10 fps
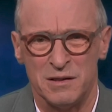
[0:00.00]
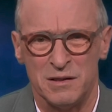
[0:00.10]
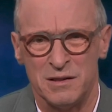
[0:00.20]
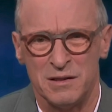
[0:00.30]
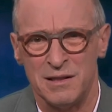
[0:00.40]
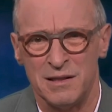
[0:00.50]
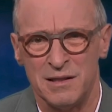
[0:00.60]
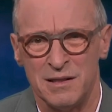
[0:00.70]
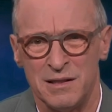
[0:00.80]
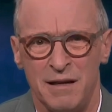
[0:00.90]

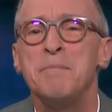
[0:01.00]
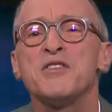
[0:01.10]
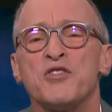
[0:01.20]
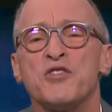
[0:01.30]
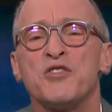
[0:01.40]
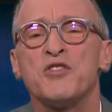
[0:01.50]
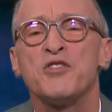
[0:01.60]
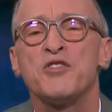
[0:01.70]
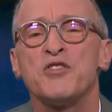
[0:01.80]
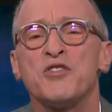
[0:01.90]
Say, hey, mister, you
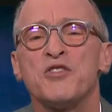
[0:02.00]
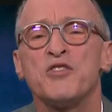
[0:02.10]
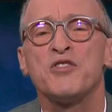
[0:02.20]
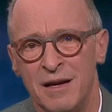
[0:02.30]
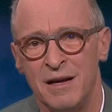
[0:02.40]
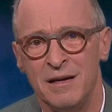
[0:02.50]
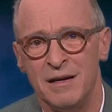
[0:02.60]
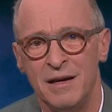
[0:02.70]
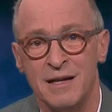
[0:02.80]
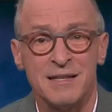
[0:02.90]
dropped something.
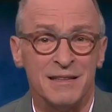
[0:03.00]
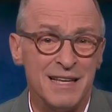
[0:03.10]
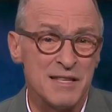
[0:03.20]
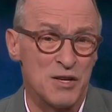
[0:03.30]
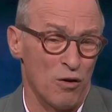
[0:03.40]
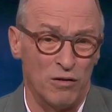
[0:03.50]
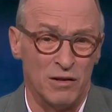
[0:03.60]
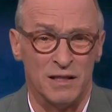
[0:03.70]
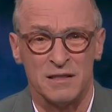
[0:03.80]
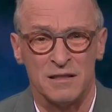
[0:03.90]
It's at least
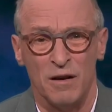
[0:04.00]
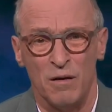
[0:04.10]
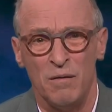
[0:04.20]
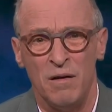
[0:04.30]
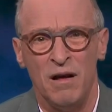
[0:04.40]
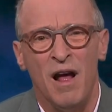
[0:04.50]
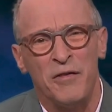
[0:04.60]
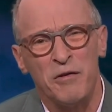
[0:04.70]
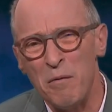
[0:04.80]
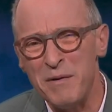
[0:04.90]
earnest, though.
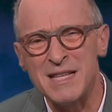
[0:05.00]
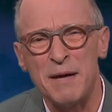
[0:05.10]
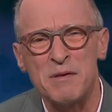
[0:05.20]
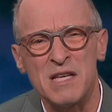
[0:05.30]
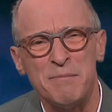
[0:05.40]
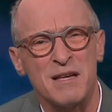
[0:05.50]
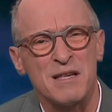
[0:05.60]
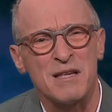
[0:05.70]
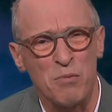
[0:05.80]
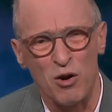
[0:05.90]
There always seems to be
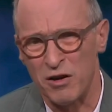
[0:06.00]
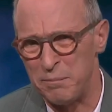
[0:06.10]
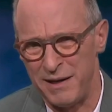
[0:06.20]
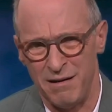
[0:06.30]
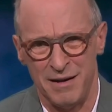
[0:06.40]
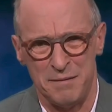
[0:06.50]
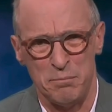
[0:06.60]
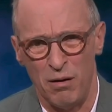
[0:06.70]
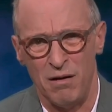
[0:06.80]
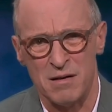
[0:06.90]
a smirk
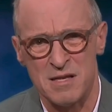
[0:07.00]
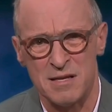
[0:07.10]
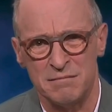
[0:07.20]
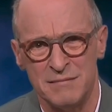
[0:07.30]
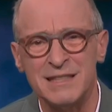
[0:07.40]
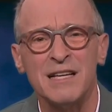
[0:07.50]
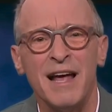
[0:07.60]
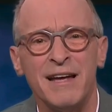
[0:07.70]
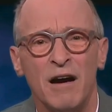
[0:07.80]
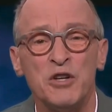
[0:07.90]
behind boss. It's
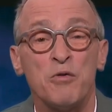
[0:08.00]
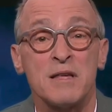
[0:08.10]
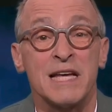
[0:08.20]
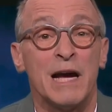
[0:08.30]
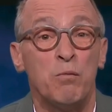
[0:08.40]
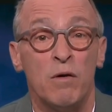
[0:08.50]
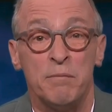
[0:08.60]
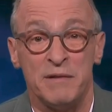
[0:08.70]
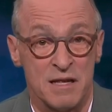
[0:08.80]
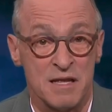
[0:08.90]
like addressing a
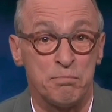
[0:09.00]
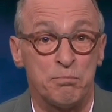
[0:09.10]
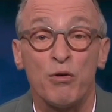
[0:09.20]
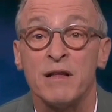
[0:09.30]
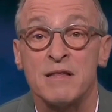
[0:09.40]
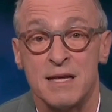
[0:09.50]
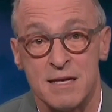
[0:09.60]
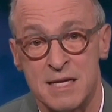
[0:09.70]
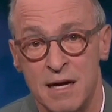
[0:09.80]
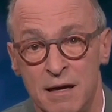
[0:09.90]
woman as
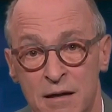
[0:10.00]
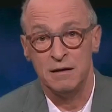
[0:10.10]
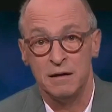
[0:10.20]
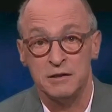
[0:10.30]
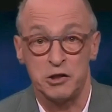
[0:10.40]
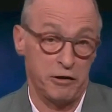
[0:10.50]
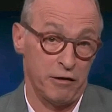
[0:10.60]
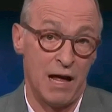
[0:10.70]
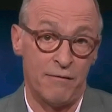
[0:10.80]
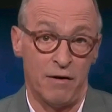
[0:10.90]
princess. So
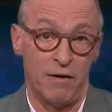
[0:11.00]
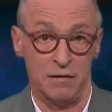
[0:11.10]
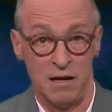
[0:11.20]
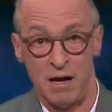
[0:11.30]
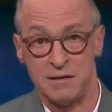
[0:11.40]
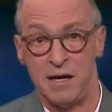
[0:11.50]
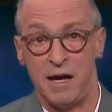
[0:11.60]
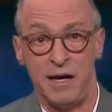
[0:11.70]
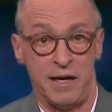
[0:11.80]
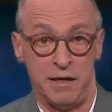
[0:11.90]
you'll have a
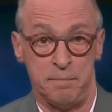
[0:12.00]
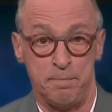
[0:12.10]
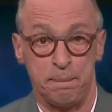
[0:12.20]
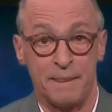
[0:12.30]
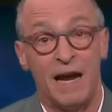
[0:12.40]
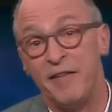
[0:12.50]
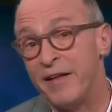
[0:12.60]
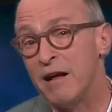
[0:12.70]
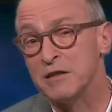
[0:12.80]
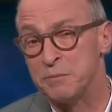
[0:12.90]
latte and
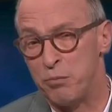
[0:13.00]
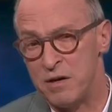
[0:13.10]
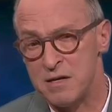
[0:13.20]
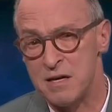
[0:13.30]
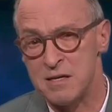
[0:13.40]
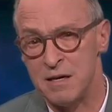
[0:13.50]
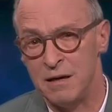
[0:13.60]
anything else, princess?